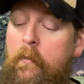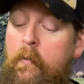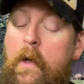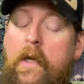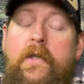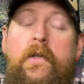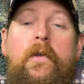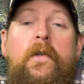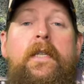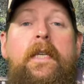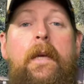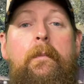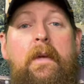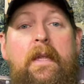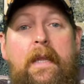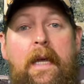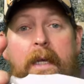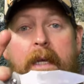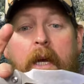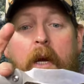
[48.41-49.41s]
Russell sent me
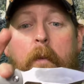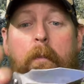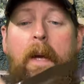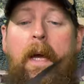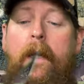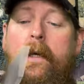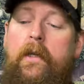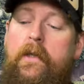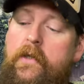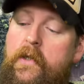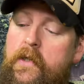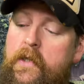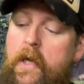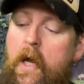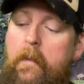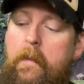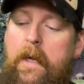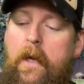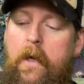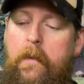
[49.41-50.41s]
that care package, you
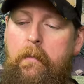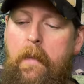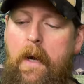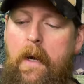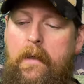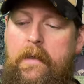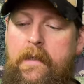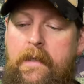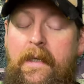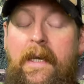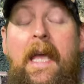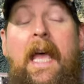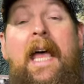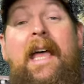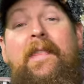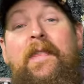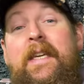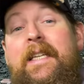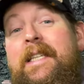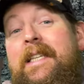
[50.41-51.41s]
saw me unbox it.
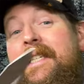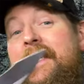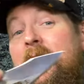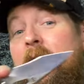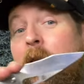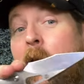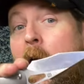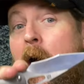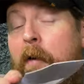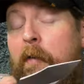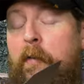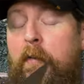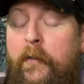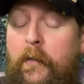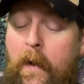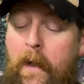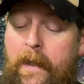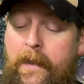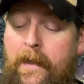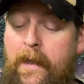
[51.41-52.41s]
This is a lot of
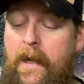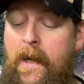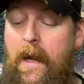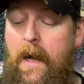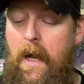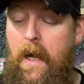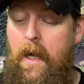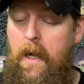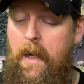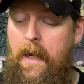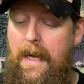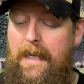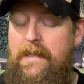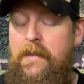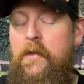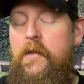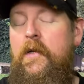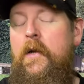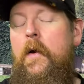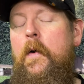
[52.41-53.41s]
fun. I
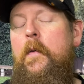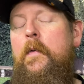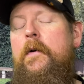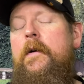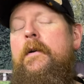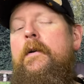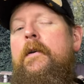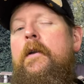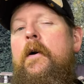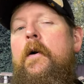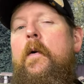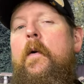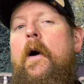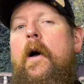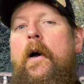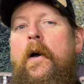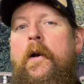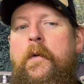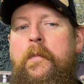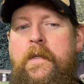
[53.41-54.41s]
don't know
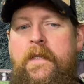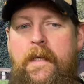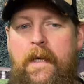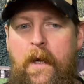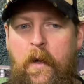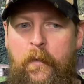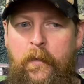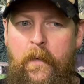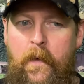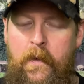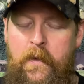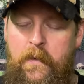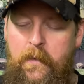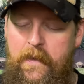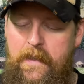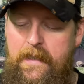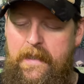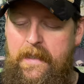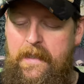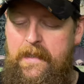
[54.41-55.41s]
100% how functional
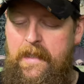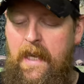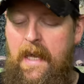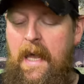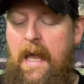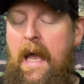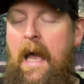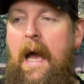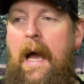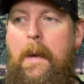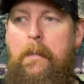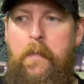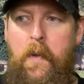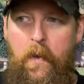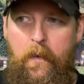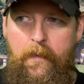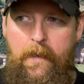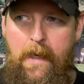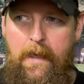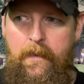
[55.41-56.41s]
this is. I
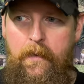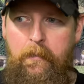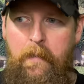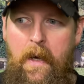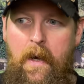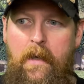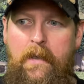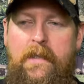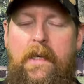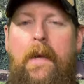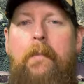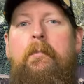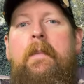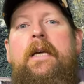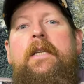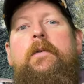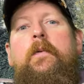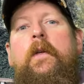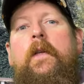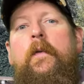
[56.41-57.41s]
pulled it out of the box, I
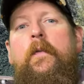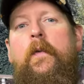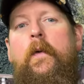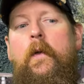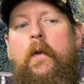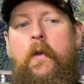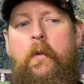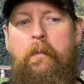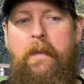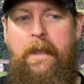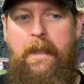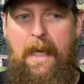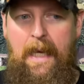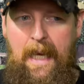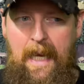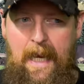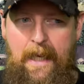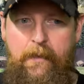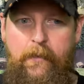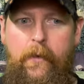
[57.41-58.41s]
messed with it for a little bit, I
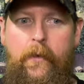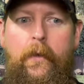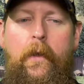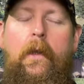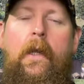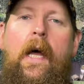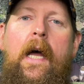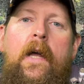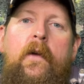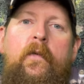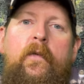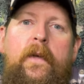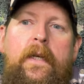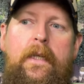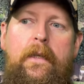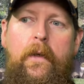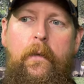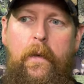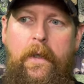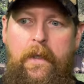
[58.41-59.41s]
had it on the live
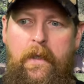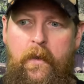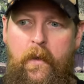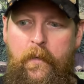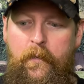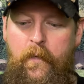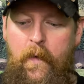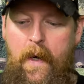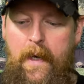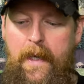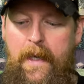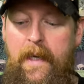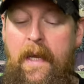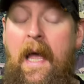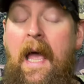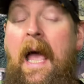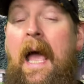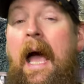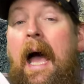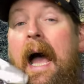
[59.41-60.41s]
feed that we did on Friday.
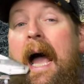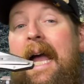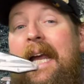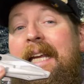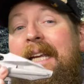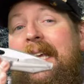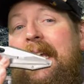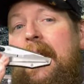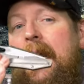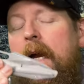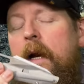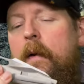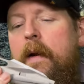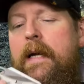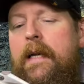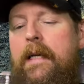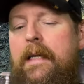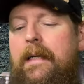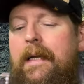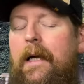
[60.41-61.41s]
I
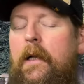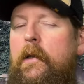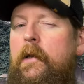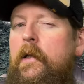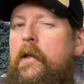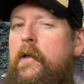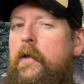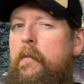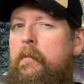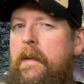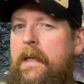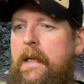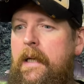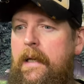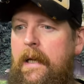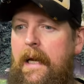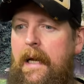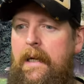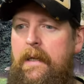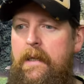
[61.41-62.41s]
carried it a little
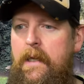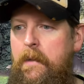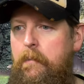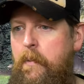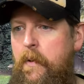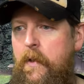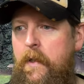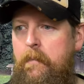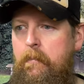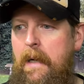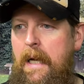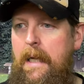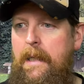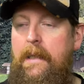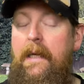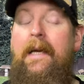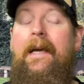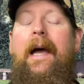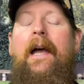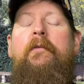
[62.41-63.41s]
bit and then put it
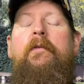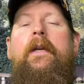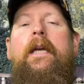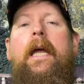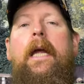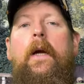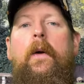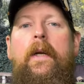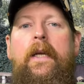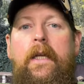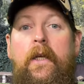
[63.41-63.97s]
back. I've carried